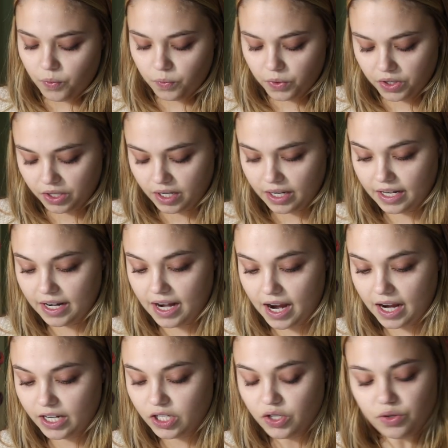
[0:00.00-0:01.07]
will
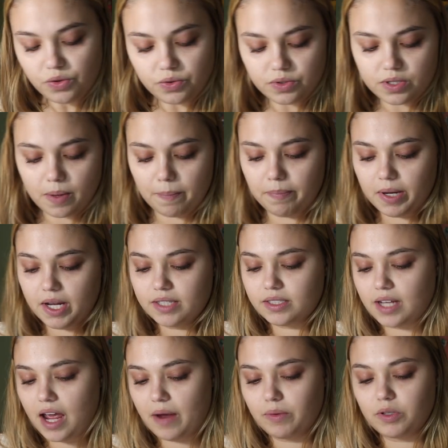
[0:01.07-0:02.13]
not use,
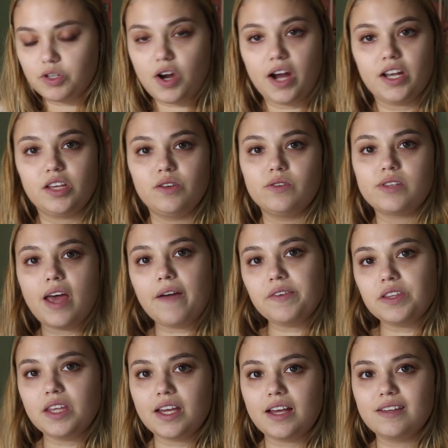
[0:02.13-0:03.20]
but I will try to use
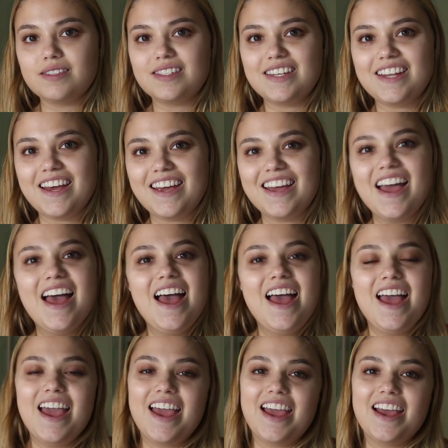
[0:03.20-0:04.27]
everything else today
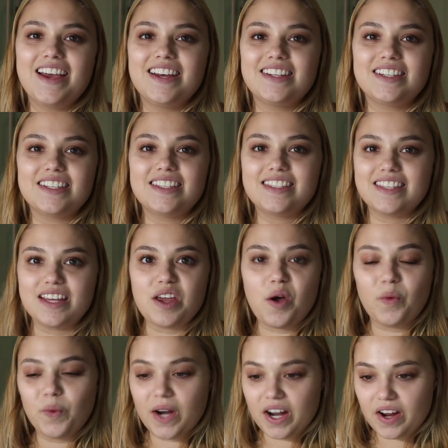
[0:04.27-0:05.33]
and see
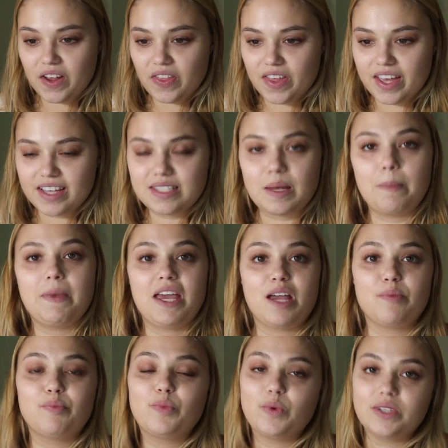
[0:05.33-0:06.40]
where this
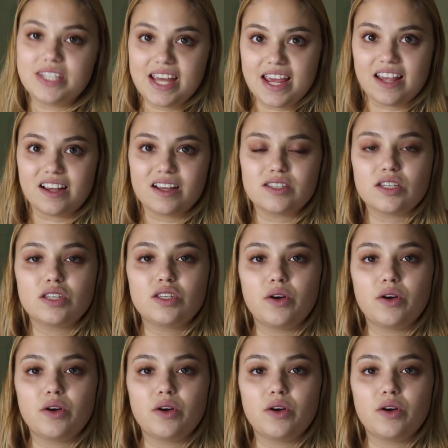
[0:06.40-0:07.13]
makeup will take us.